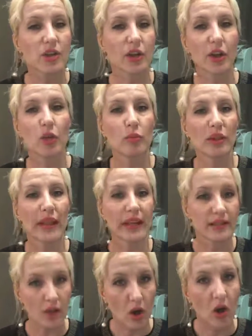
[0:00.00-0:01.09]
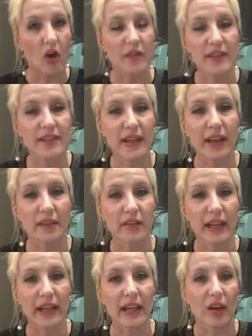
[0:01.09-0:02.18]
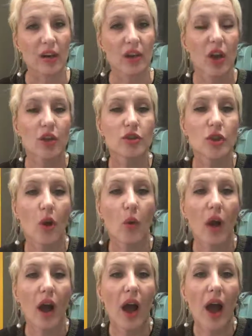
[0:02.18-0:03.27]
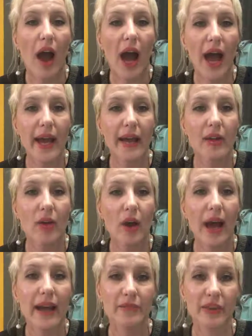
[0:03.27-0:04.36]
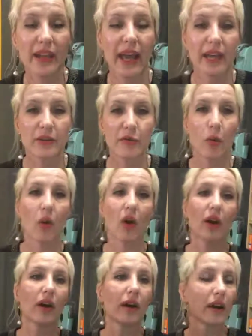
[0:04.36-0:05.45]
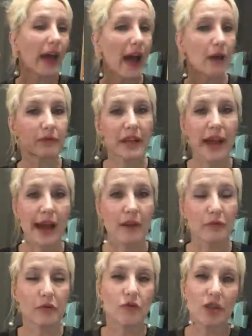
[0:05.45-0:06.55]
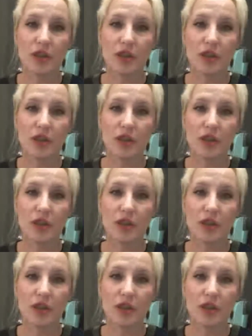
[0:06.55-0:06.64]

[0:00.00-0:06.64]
to accumulate on this side right here. So I advocate for half and half.